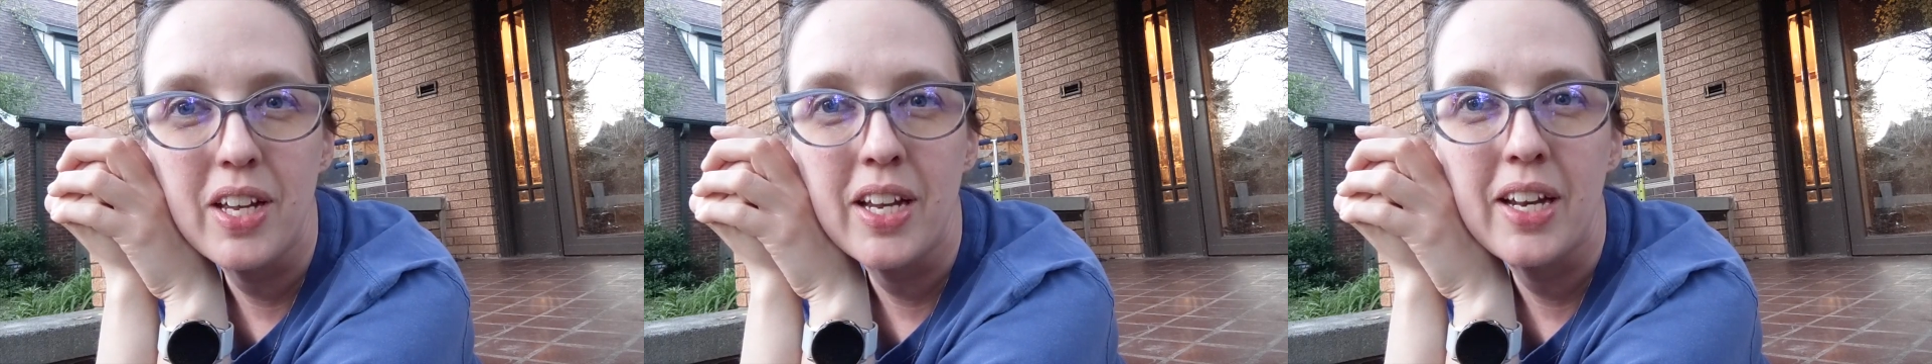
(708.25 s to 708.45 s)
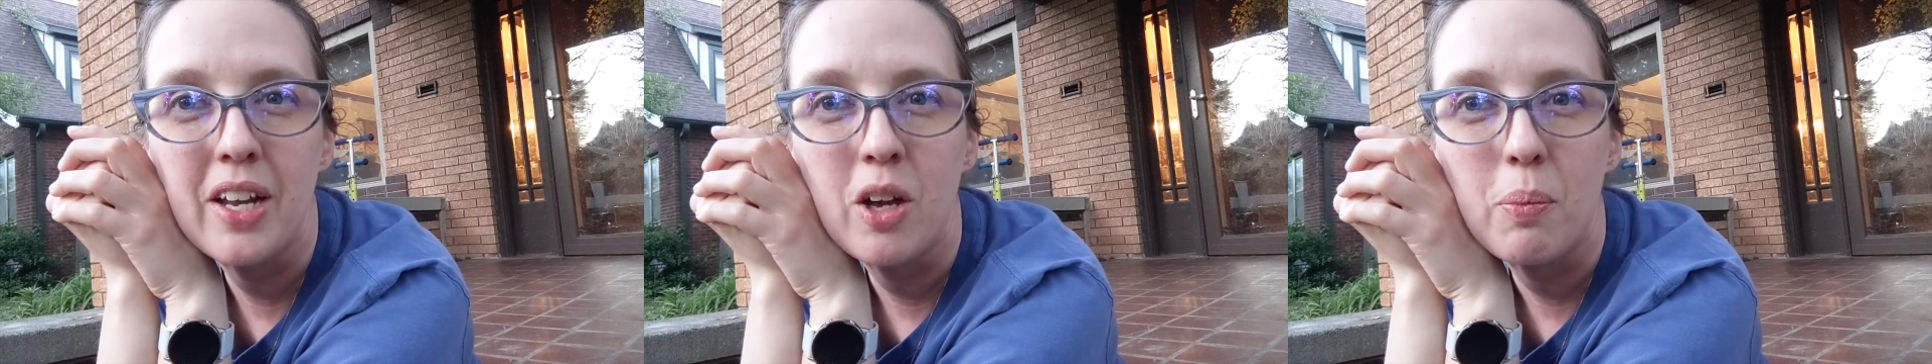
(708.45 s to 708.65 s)

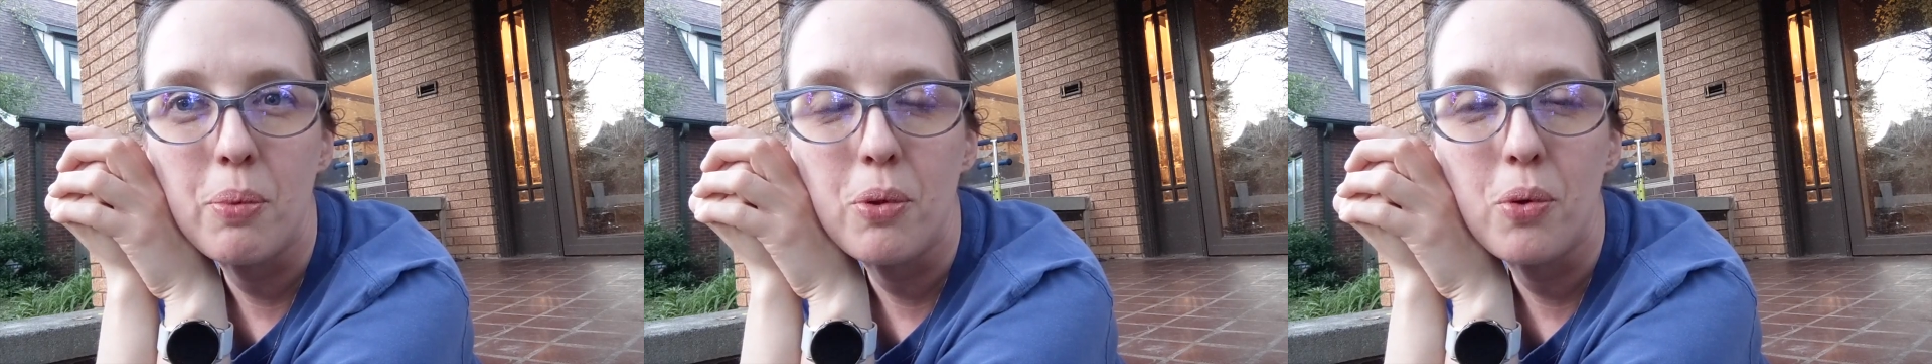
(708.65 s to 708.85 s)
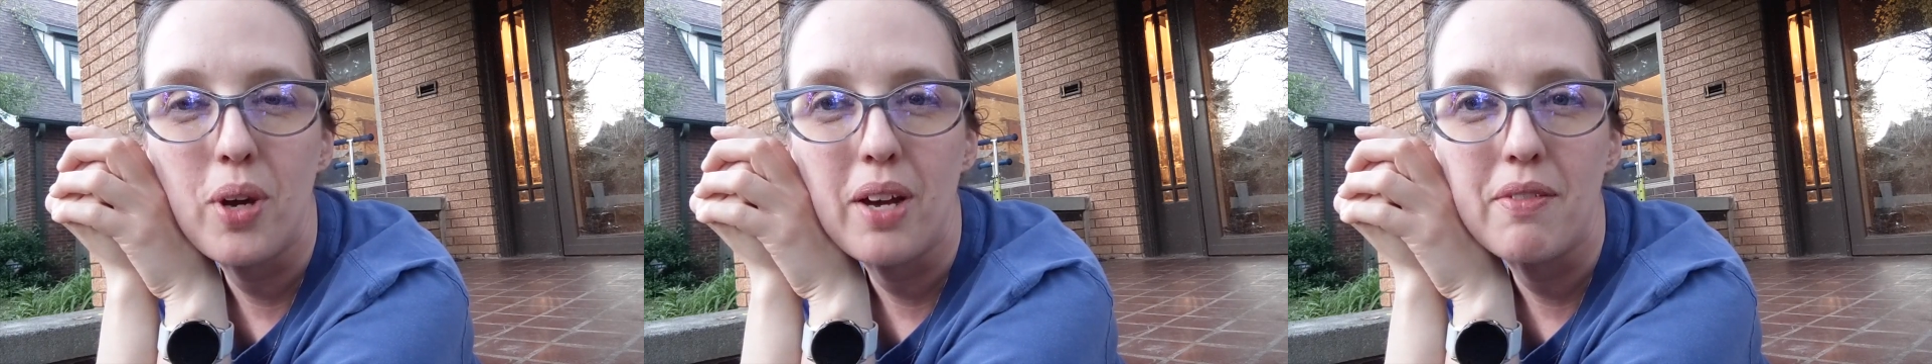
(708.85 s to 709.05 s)
and
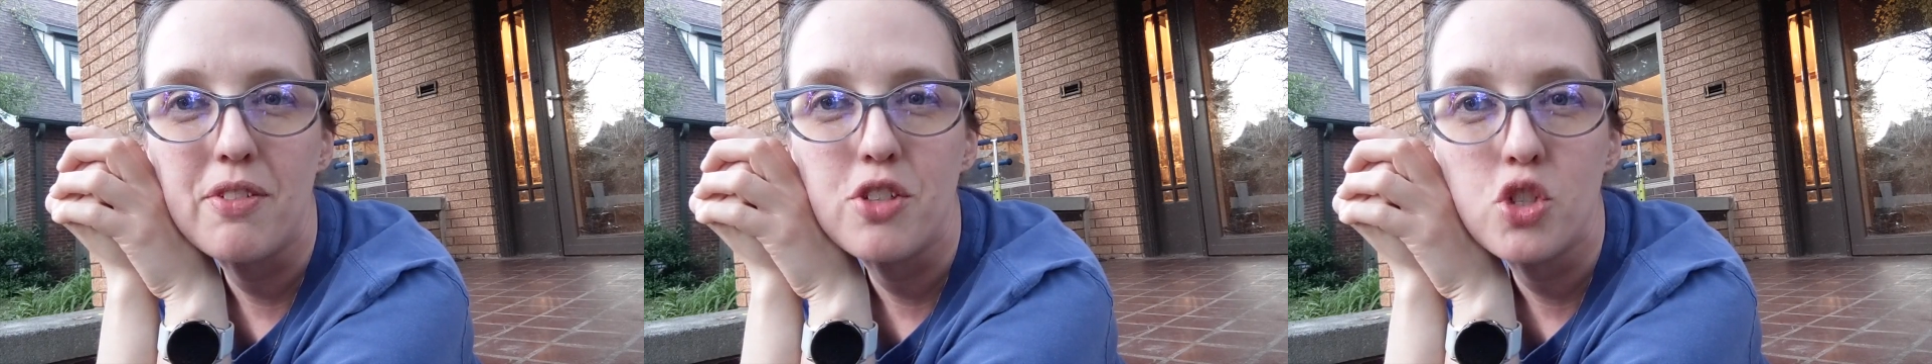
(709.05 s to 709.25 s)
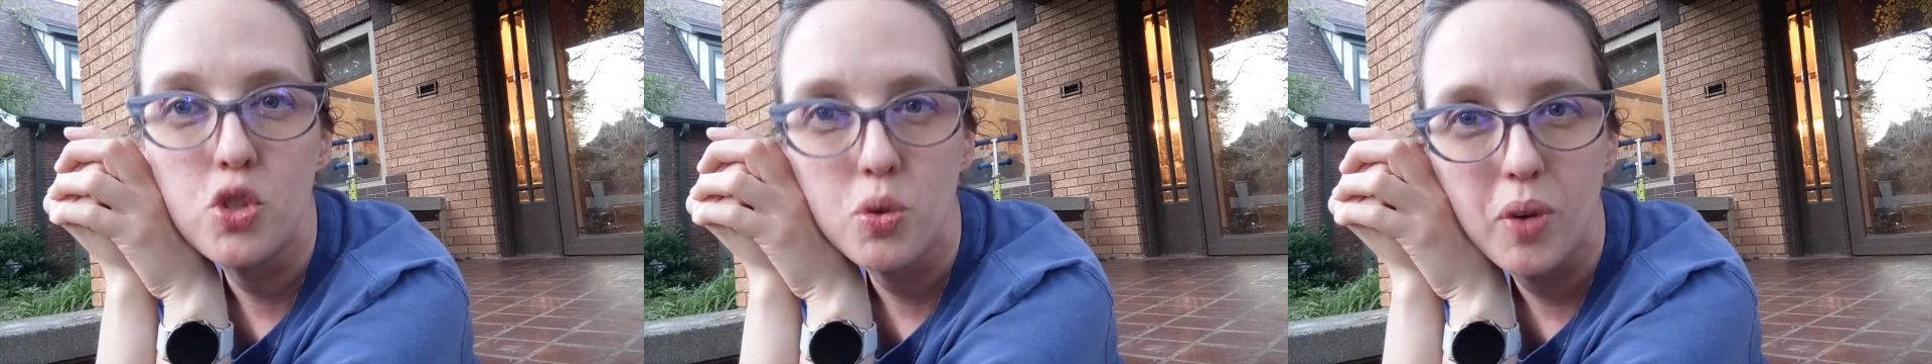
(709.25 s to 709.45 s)
help you have
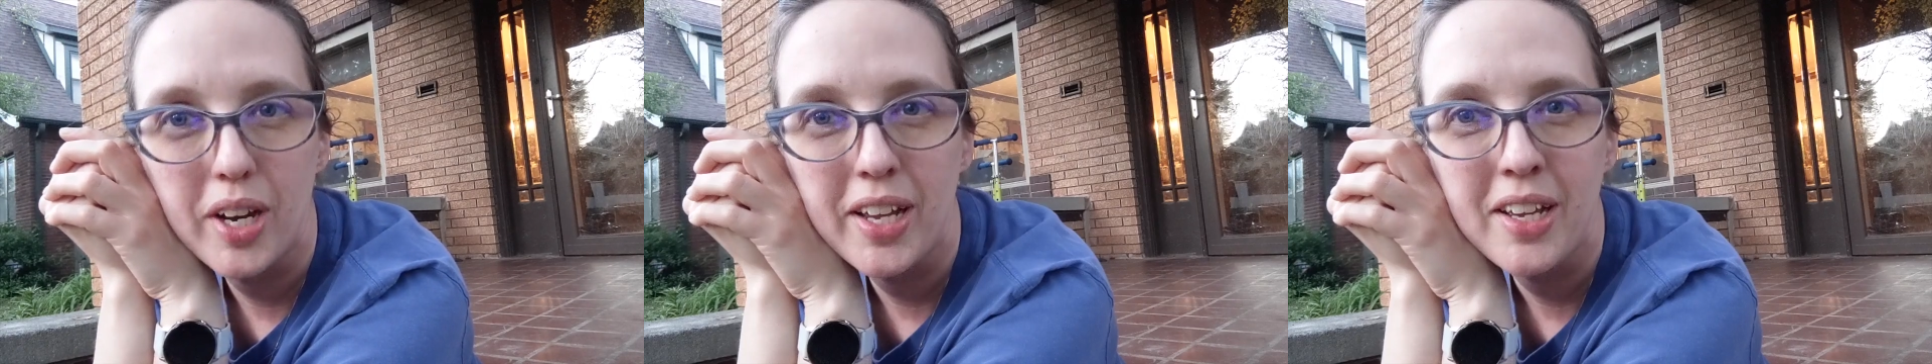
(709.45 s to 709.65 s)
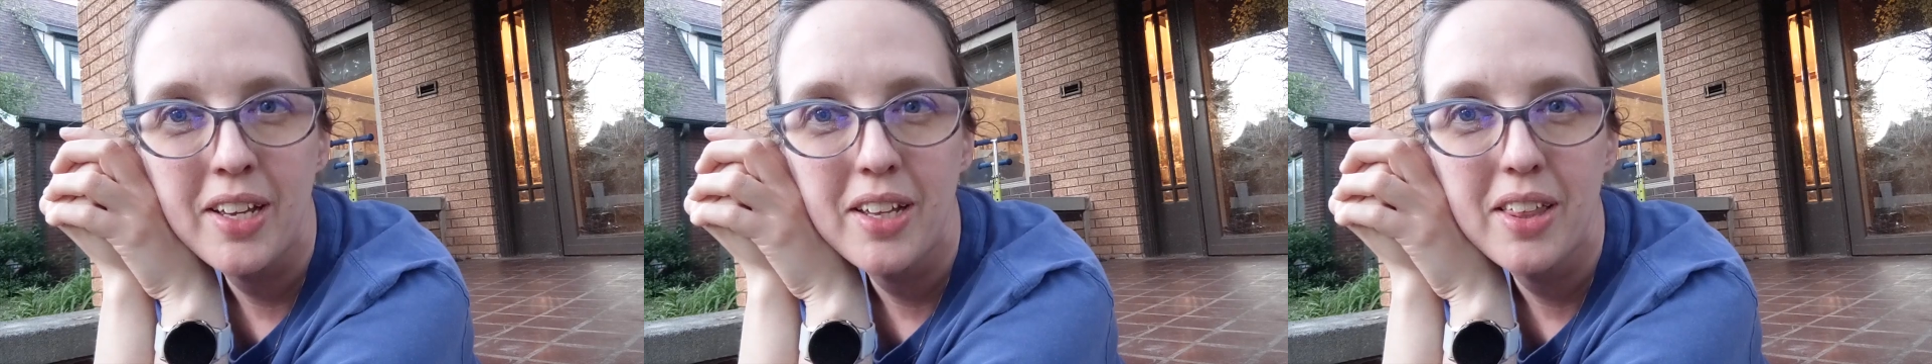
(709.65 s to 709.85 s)

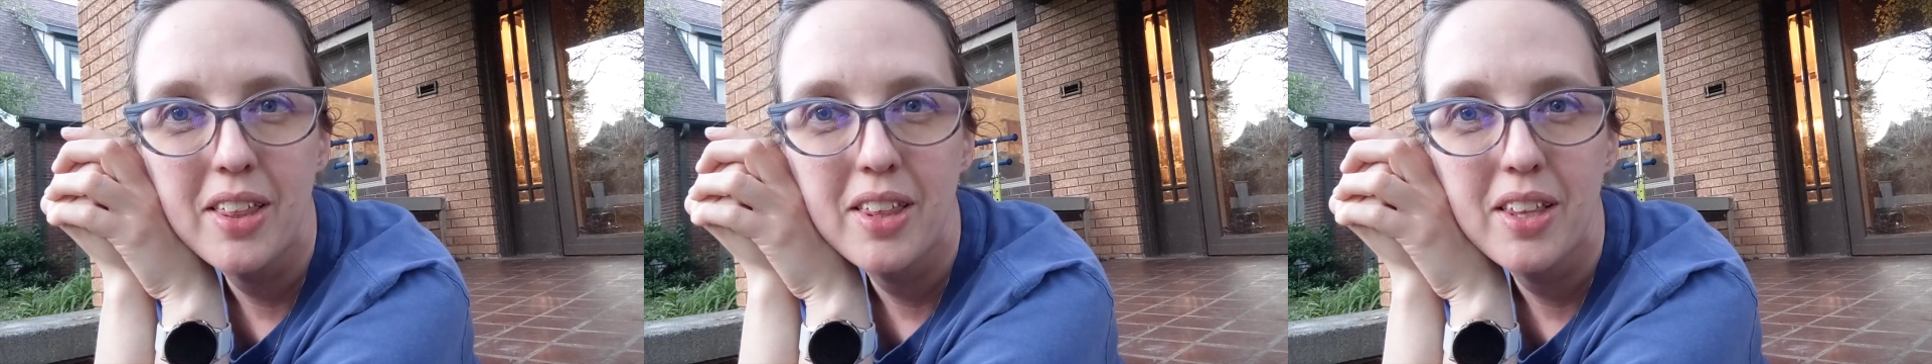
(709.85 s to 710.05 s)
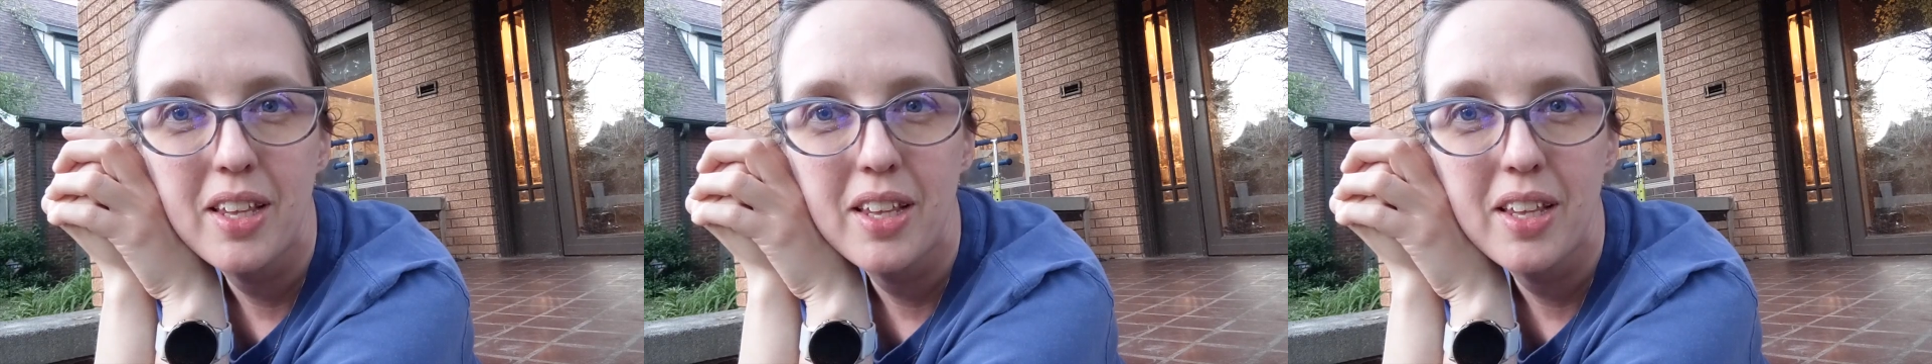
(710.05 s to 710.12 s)
strength